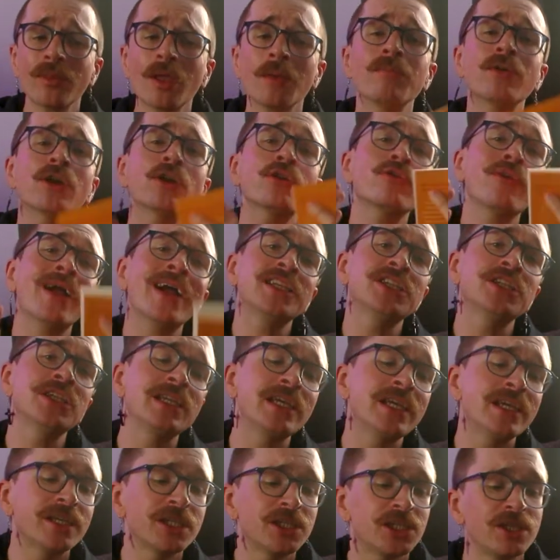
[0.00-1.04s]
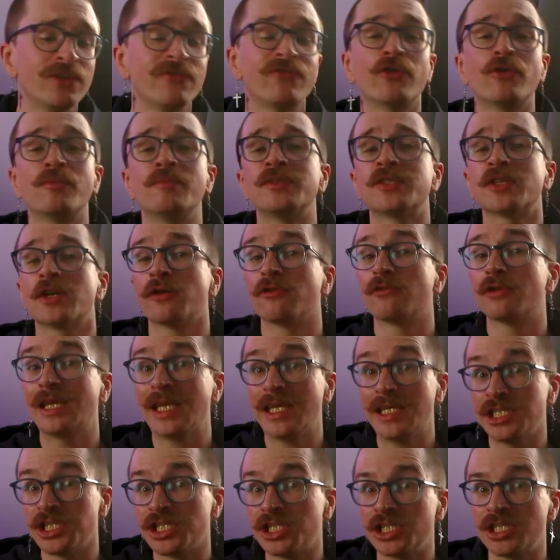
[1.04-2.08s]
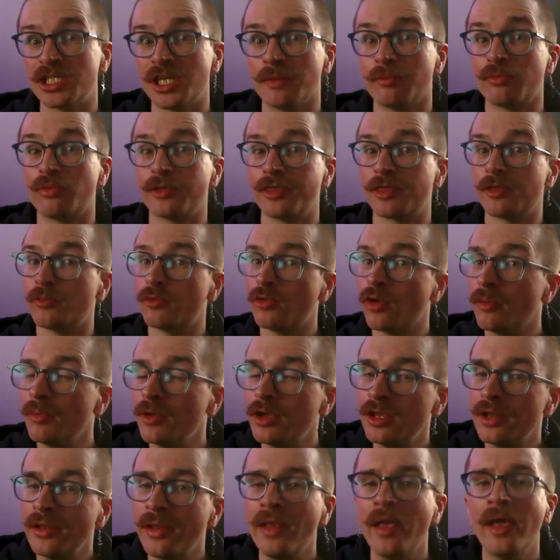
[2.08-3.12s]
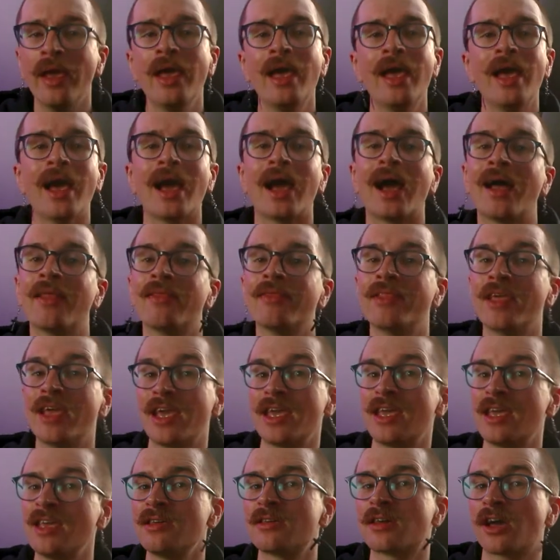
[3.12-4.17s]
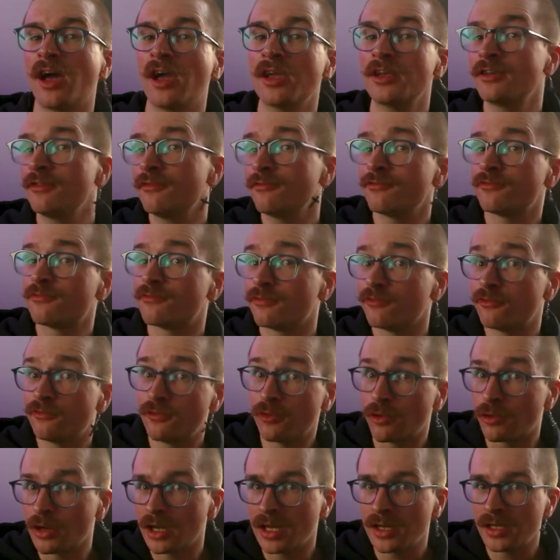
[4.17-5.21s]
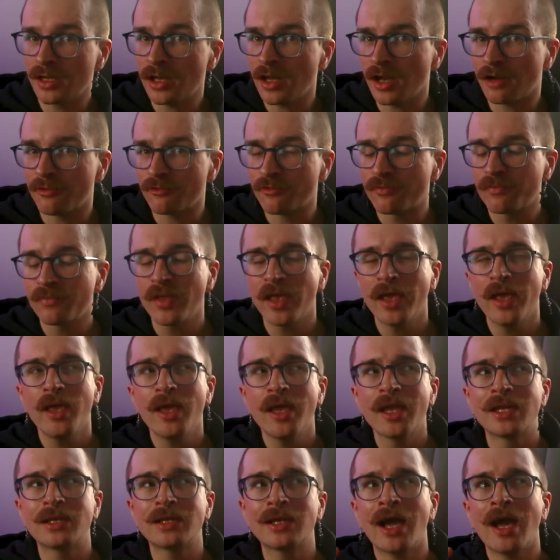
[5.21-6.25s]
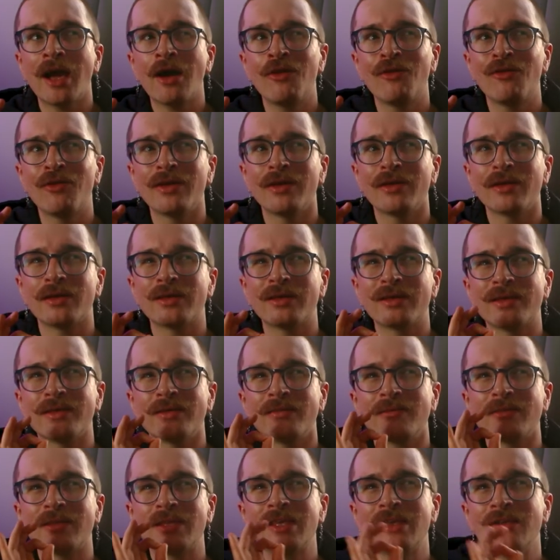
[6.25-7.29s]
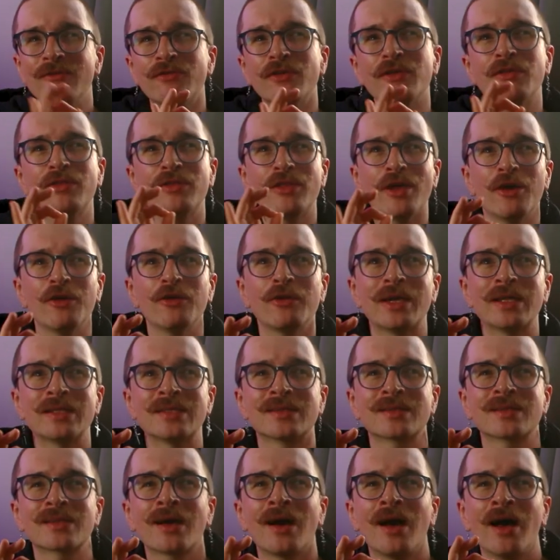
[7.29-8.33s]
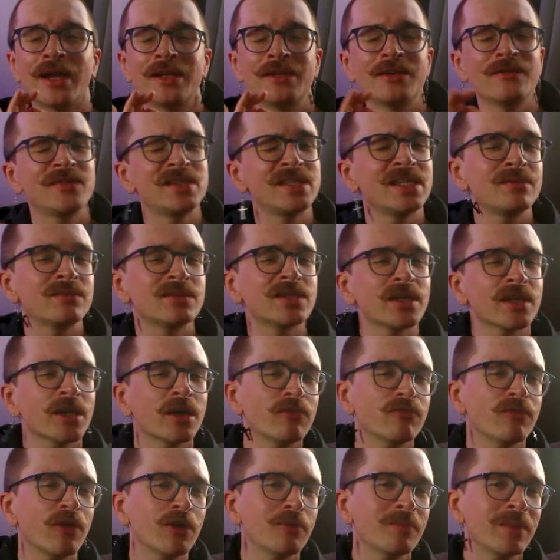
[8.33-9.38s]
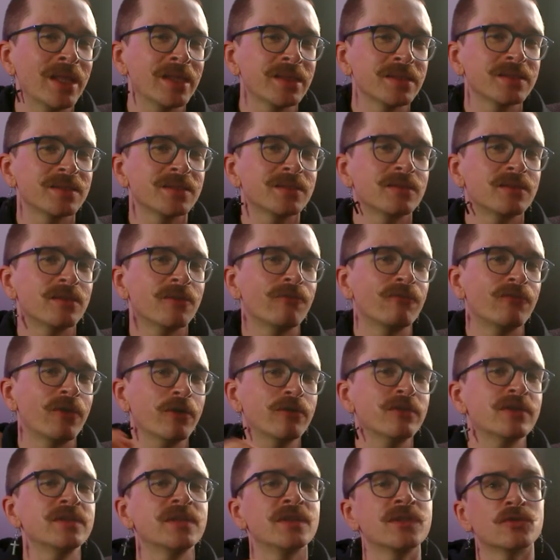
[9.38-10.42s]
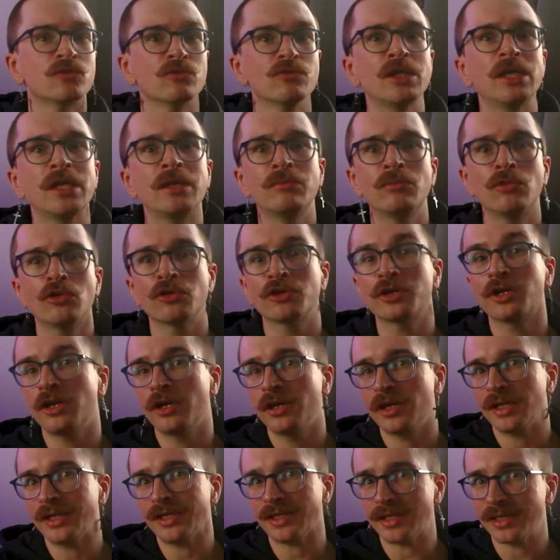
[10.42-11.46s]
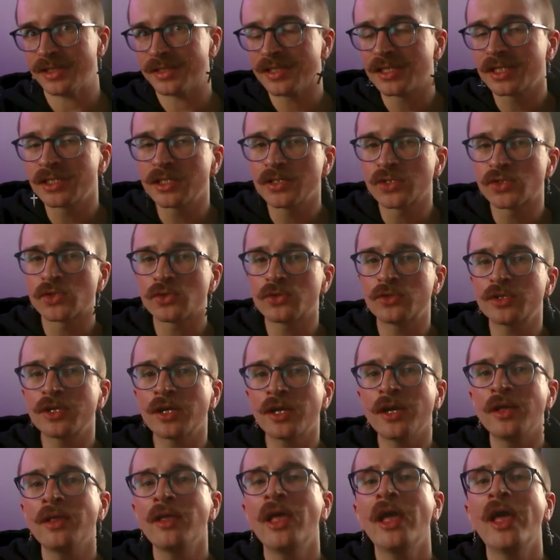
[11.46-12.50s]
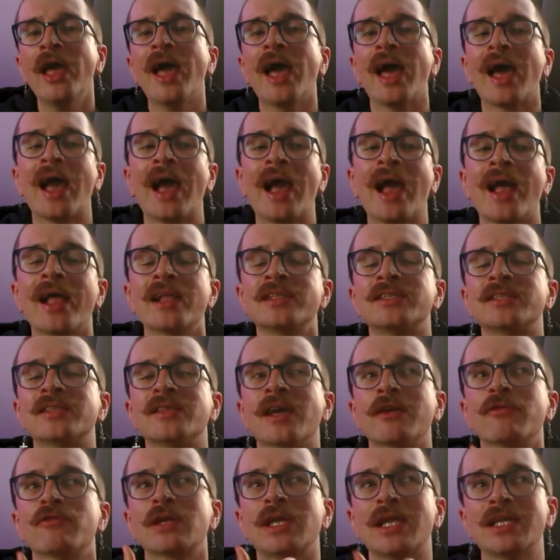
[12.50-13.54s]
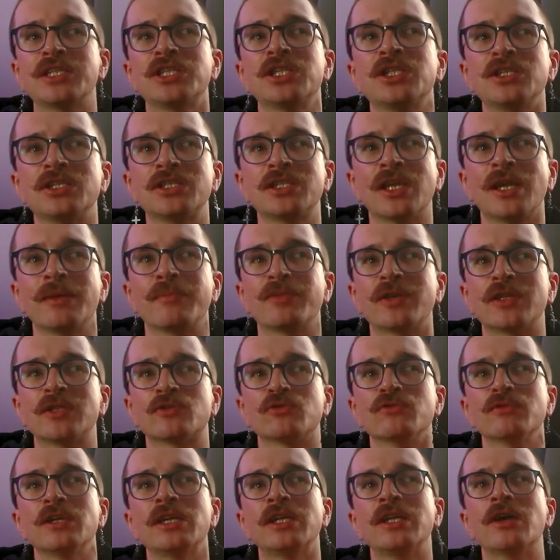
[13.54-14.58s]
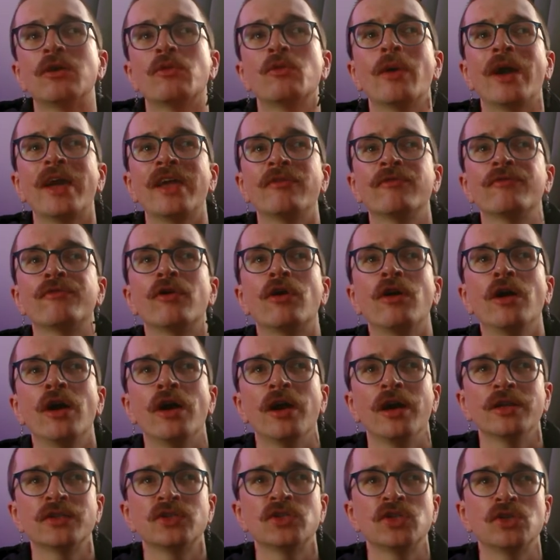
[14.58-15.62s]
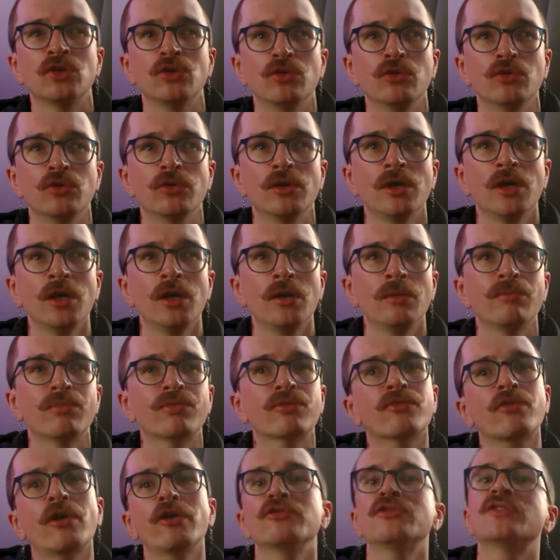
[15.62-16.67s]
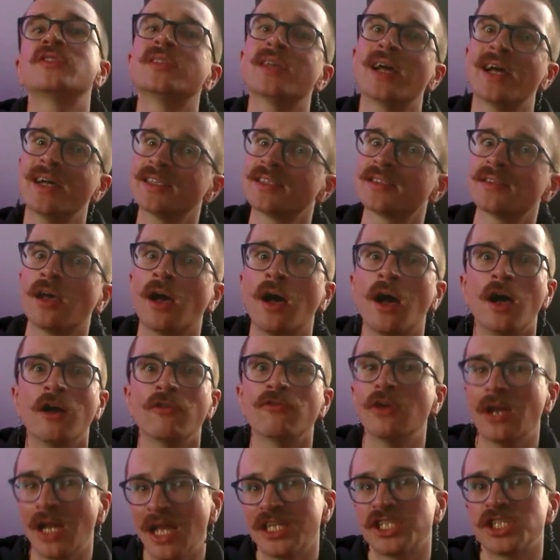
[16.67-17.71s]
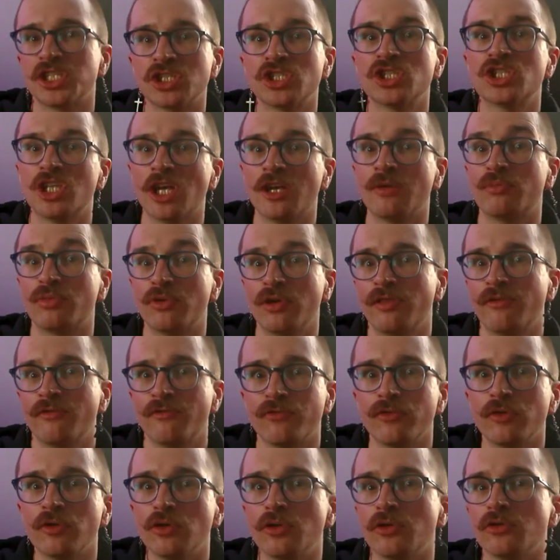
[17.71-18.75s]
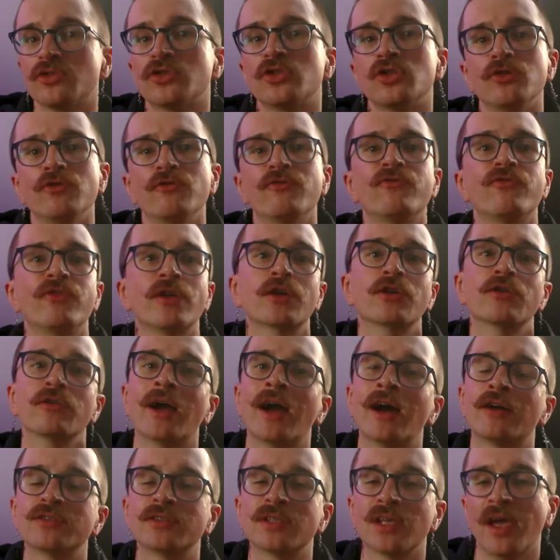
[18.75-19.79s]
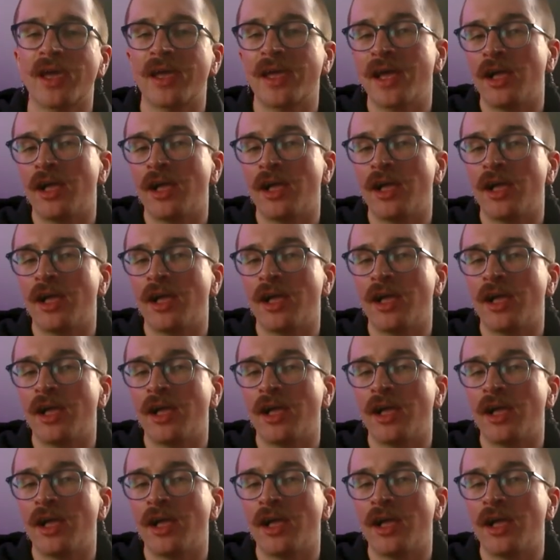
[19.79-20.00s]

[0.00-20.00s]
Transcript: But gradually, she forms a relationship with the woman, and they kind of fall in love. Now, even though it kind of seems like a romance, the focus is really more on her eating disorder, and their relationship is really a way for her to process her relationship with food, to figure out a